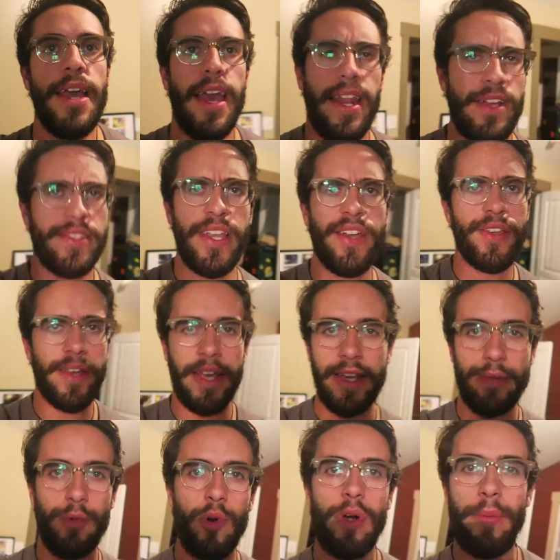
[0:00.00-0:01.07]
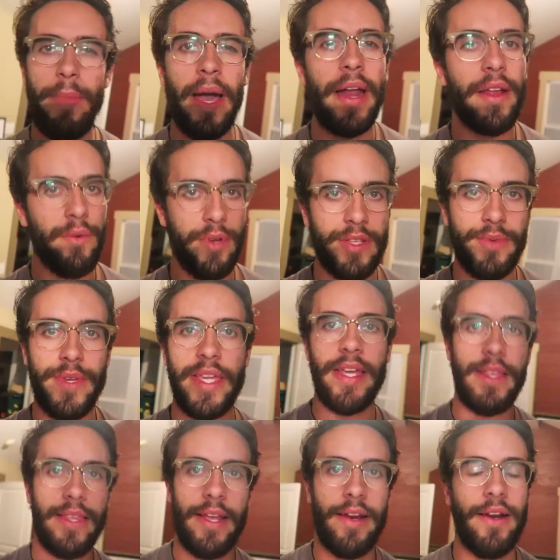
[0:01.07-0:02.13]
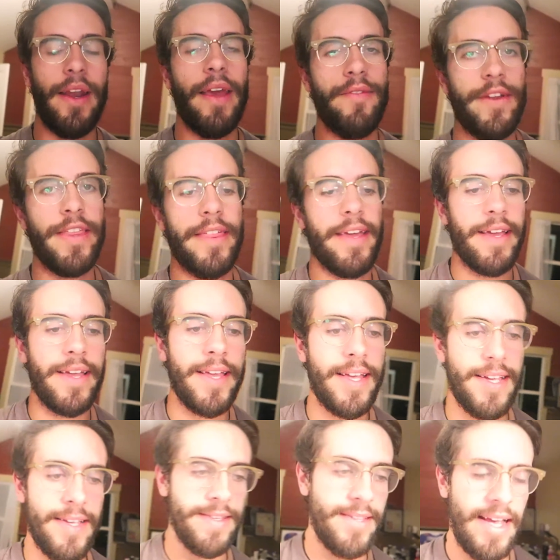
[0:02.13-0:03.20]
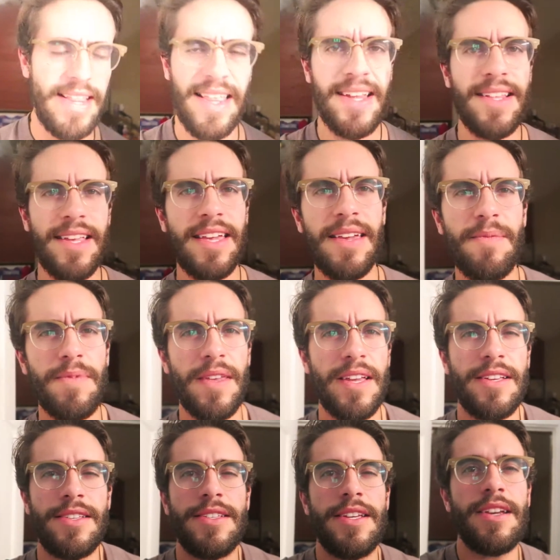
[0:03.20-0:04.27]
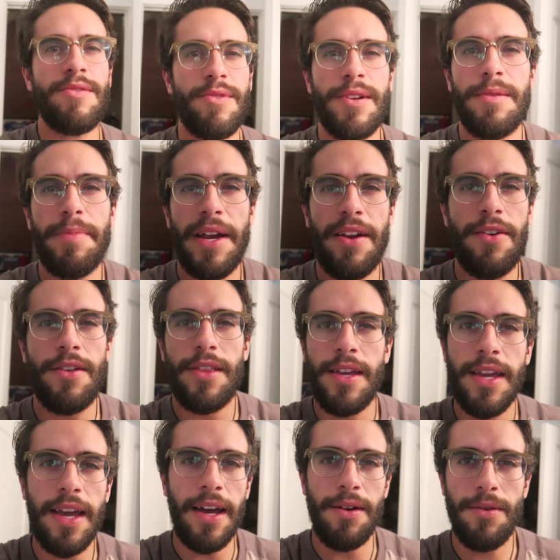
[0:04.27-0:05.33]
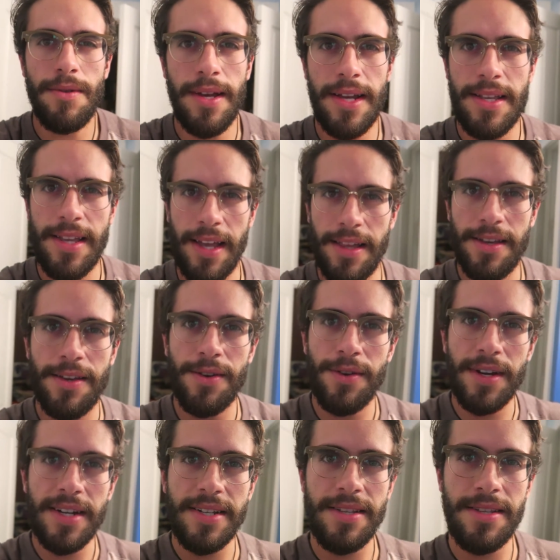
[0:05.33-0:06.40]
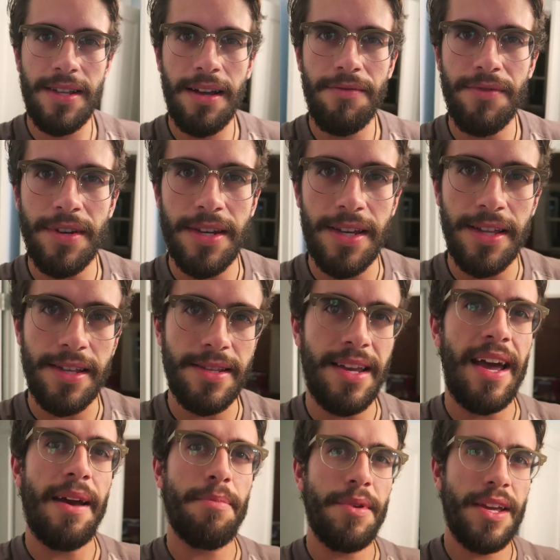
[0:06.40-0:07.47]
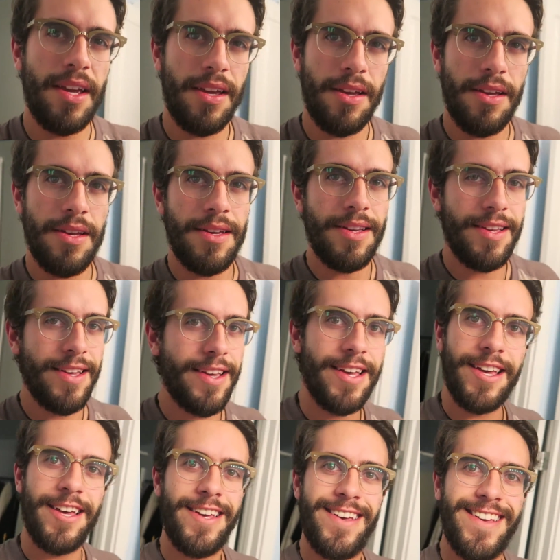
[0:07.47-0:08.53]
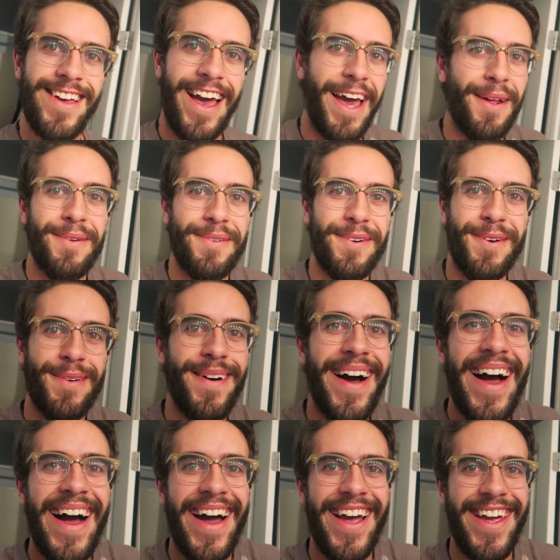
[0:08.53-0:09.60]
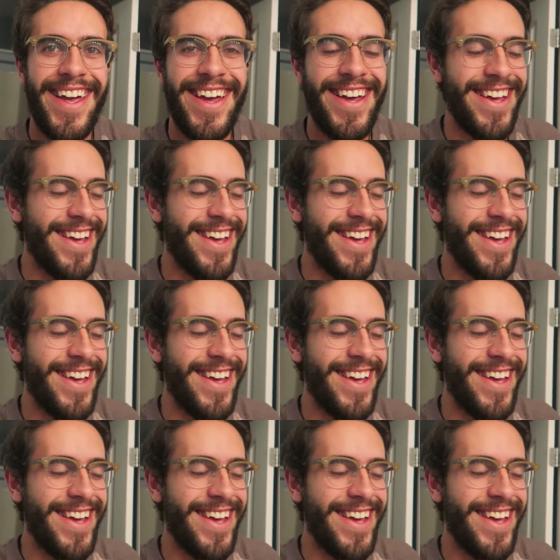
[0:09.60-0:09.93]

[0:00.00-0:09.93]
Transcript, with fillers: And I'll tell you guys more about it once we get there and everything. Cause I like to keep things secret apparently. I don't like telling you guys stuff until it's happening. I don't know why.